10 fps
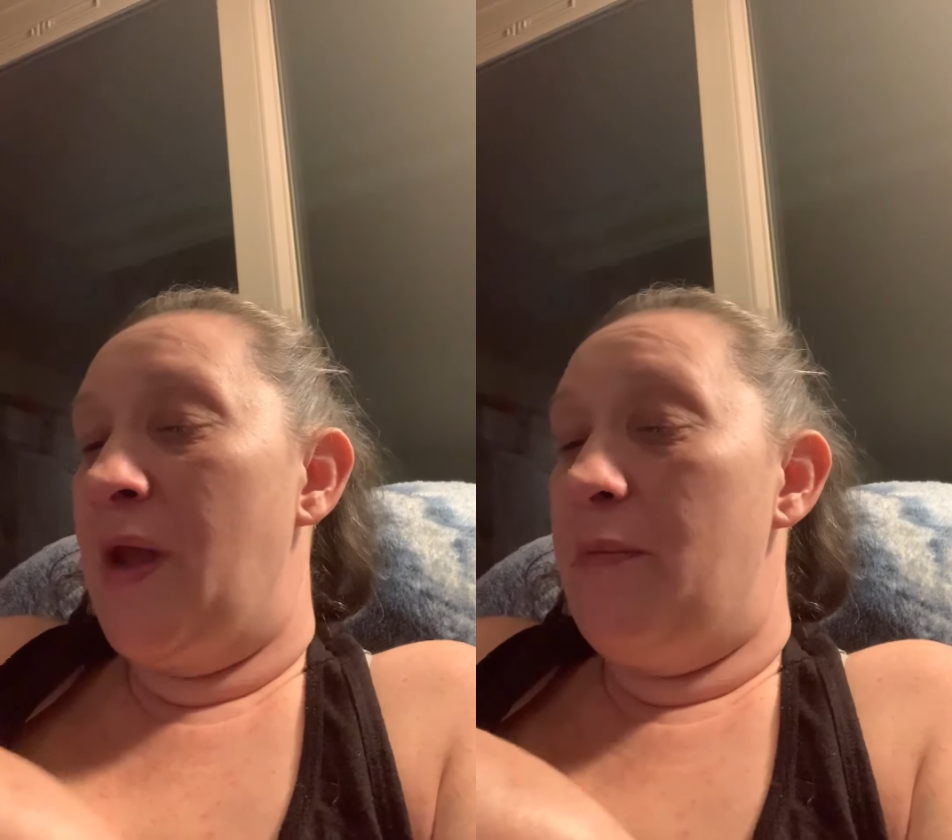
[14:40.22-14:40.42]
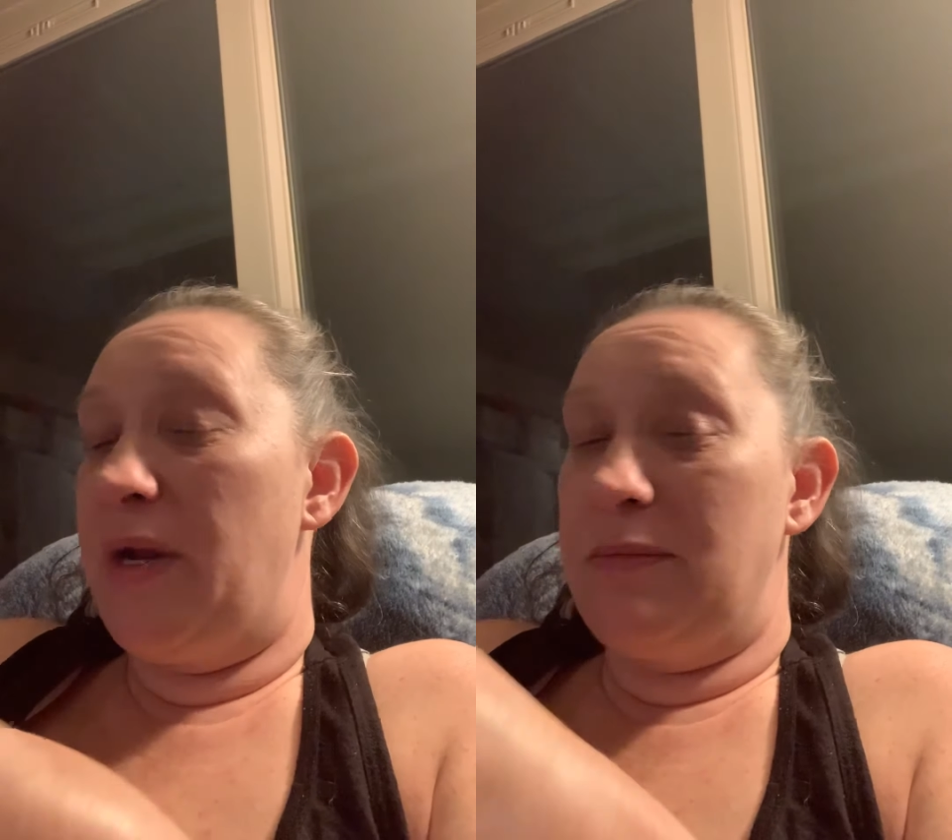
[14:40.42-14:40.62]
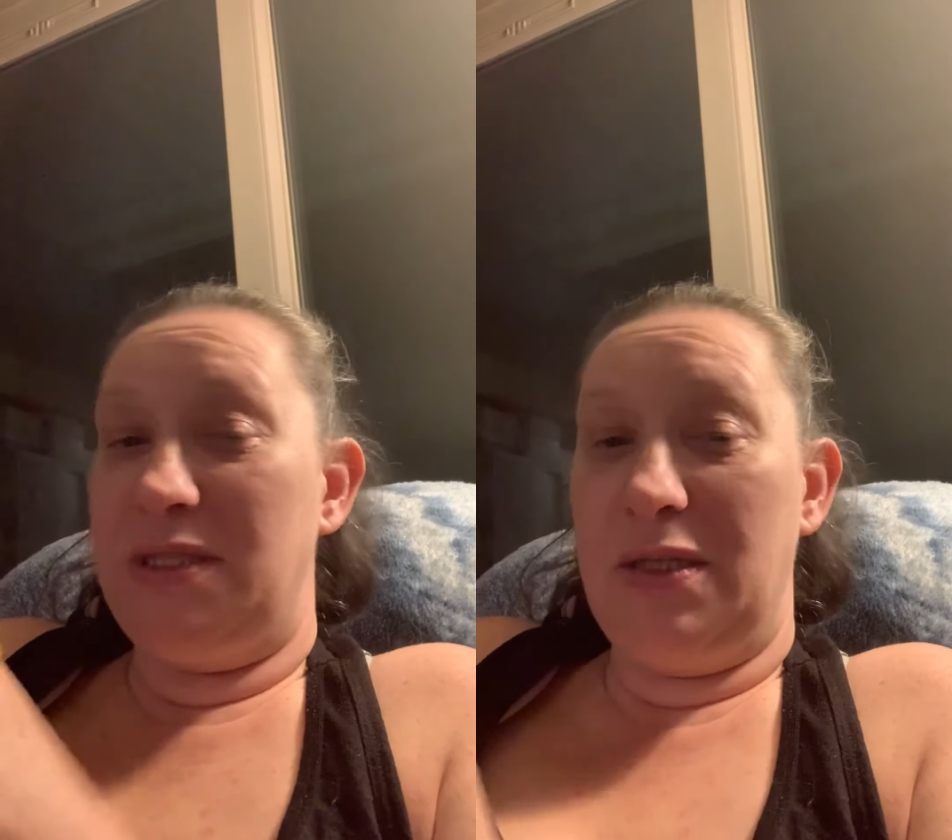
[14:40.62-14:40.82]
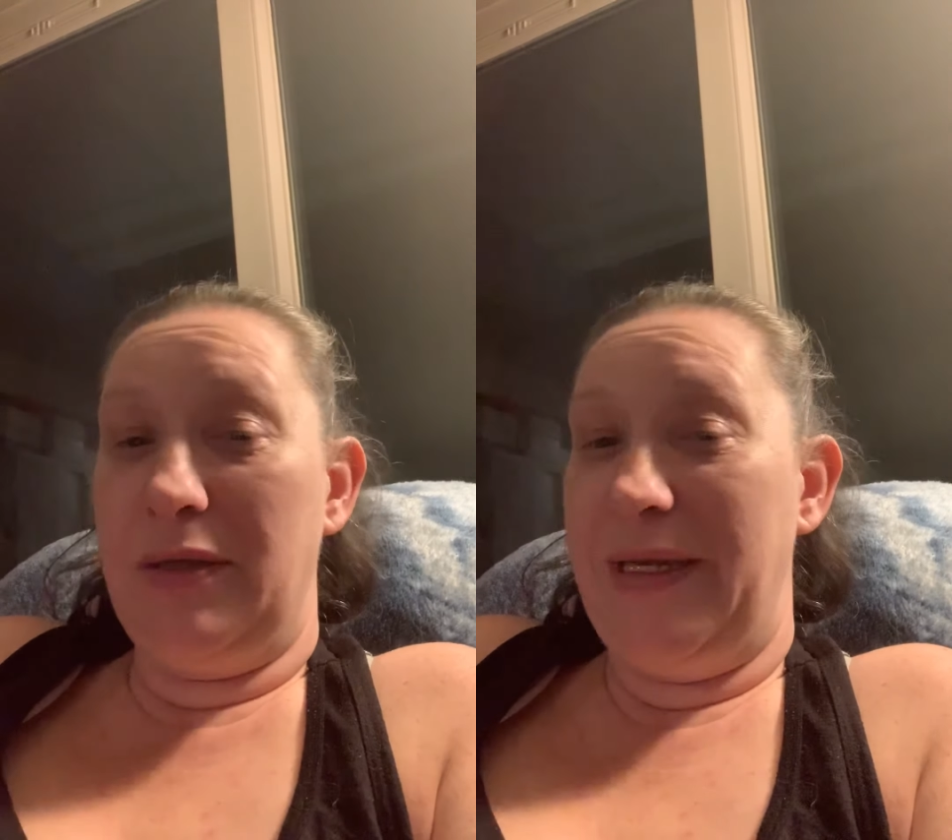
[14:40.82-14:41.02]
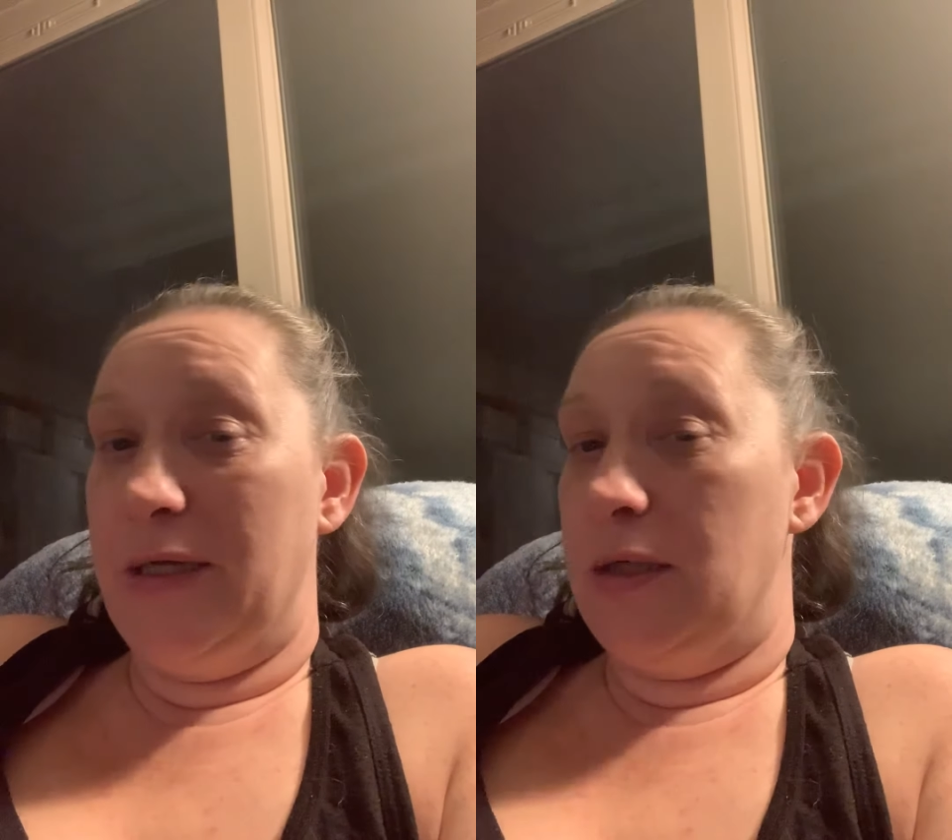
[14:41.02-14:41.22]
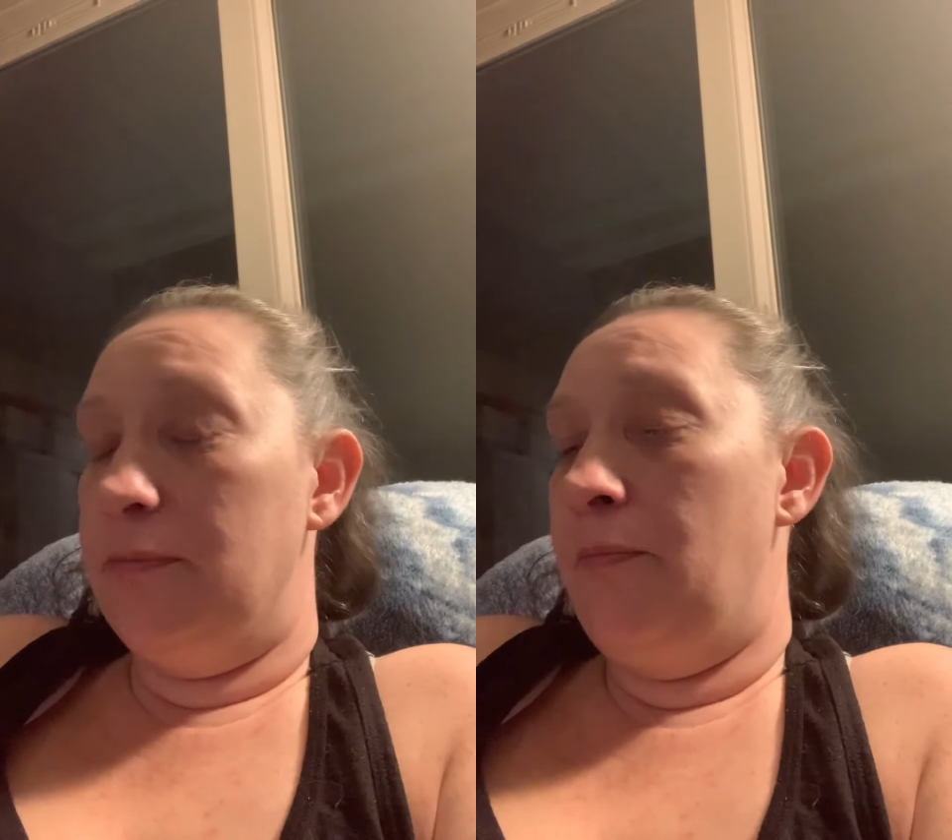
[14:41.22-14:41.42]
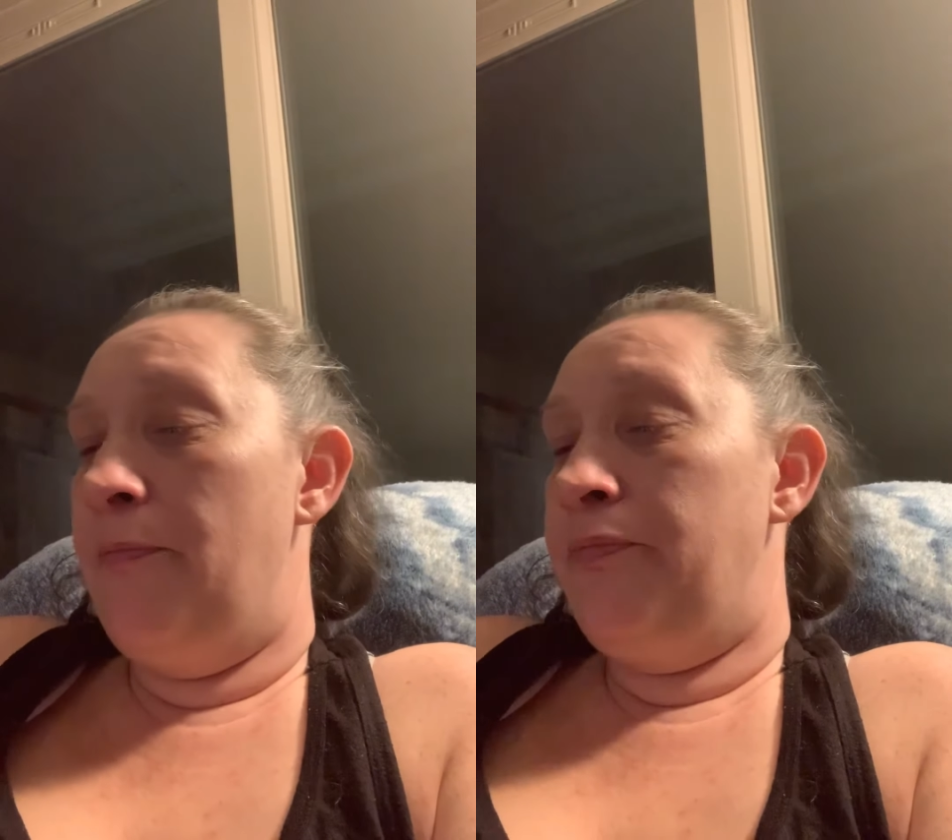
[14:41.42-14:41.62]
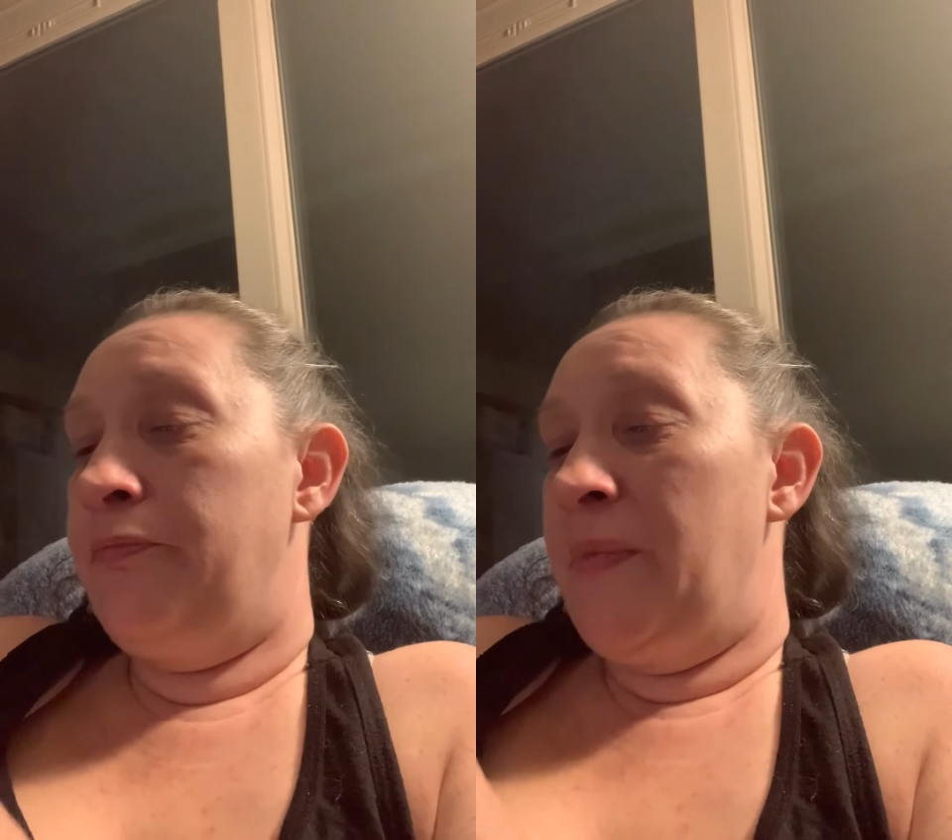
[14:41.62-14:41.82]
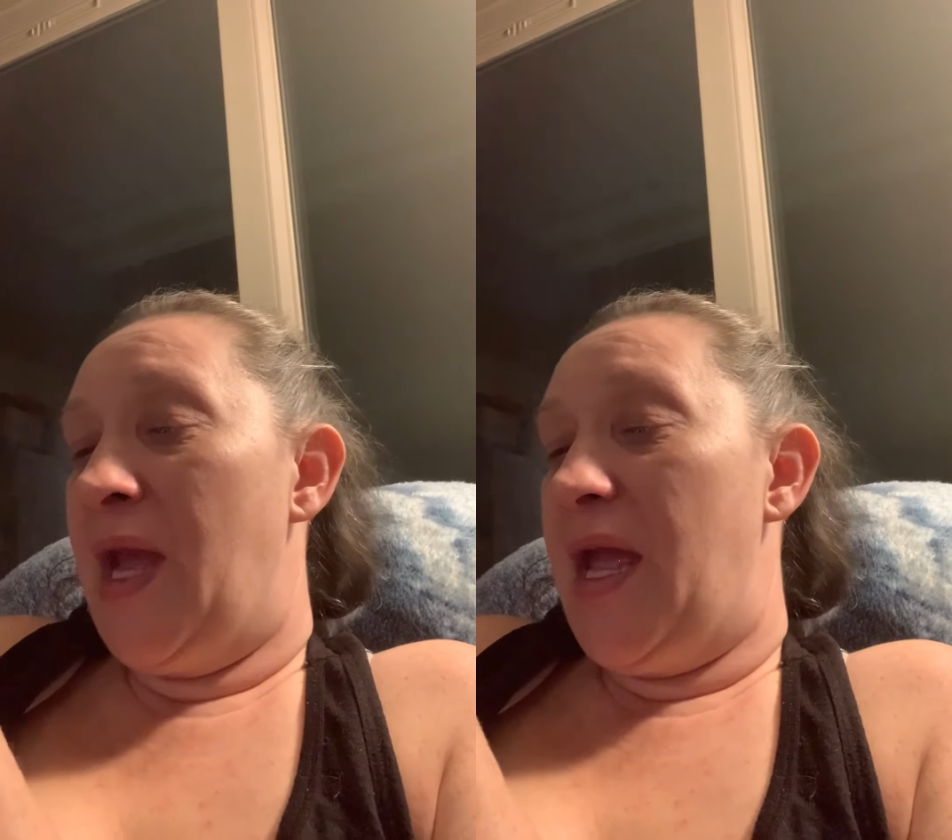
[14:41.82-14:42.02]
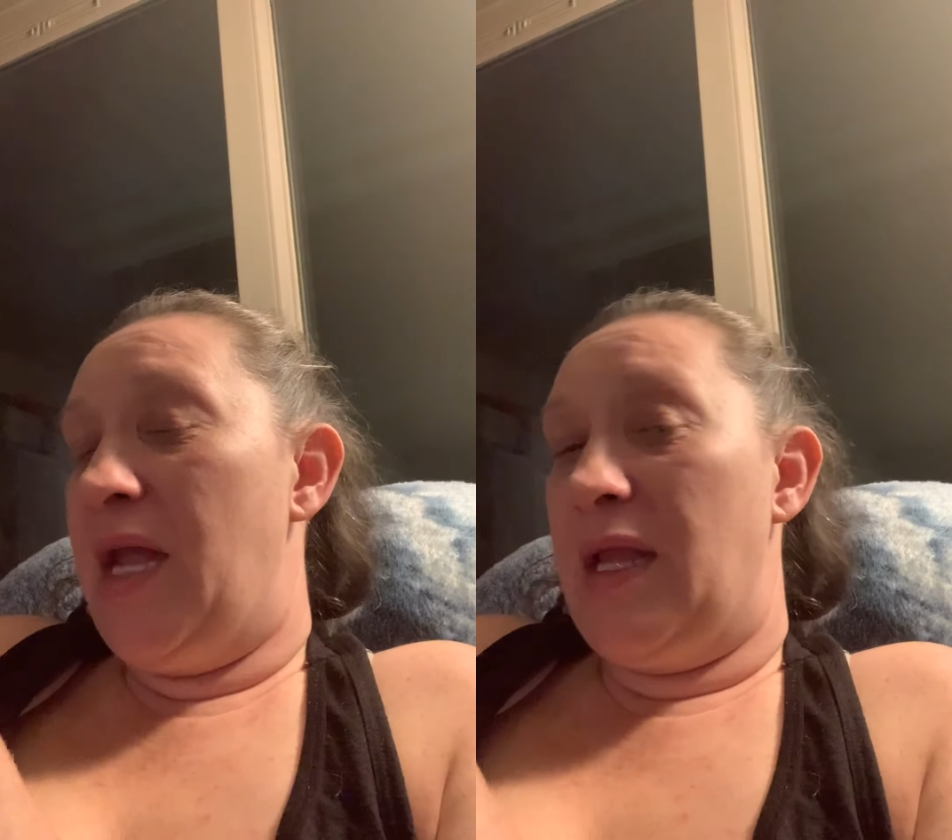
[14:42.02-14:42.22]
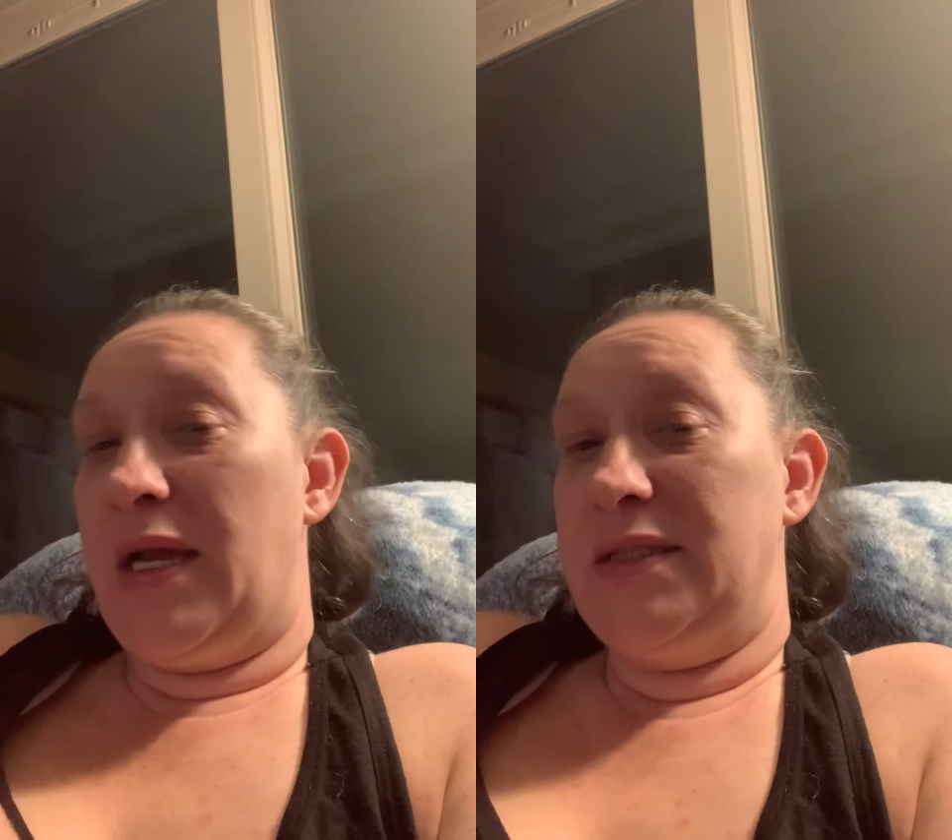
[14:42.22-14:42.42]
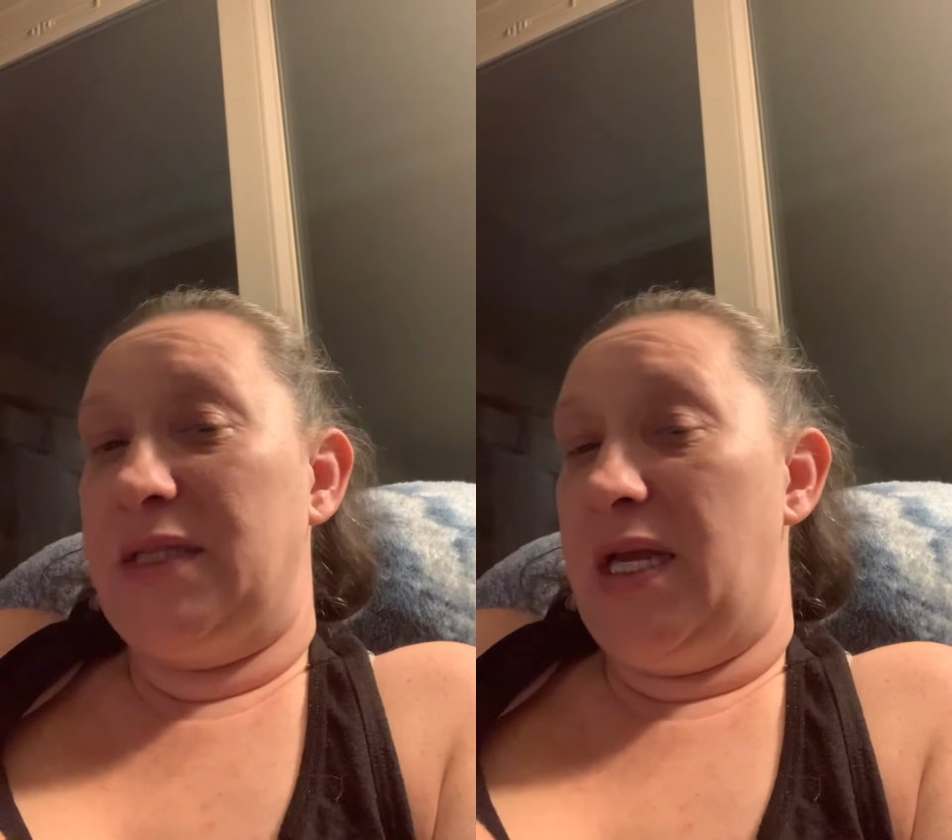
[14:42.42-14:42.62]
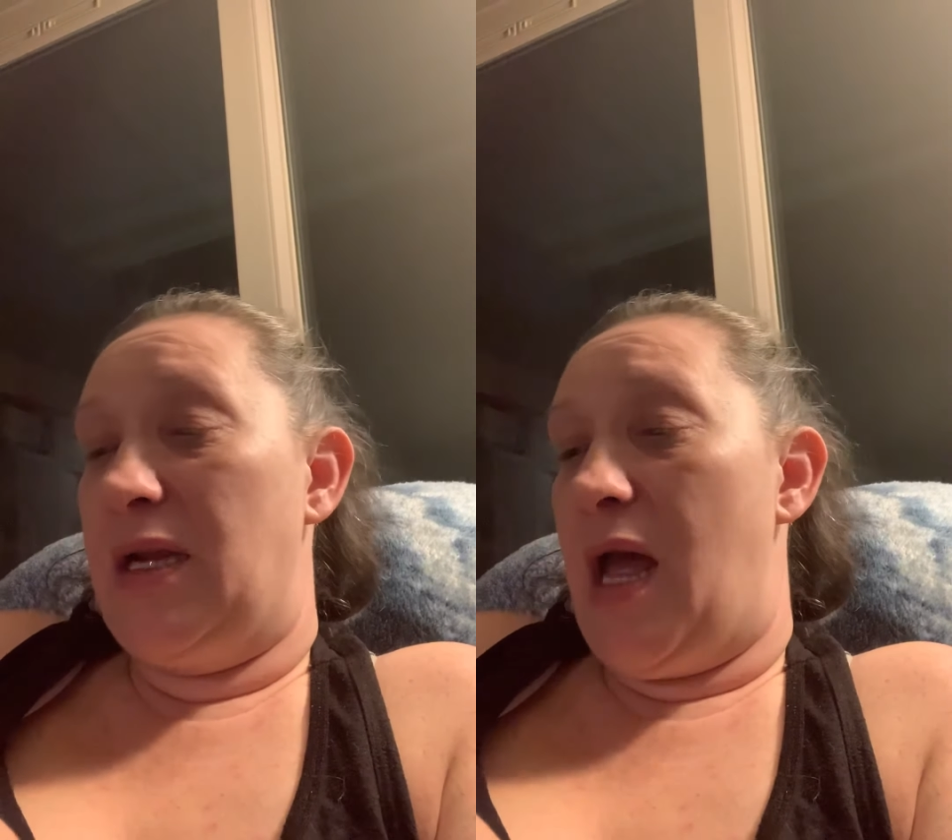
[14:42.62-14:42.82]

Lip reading: But I'm still here. And like I said,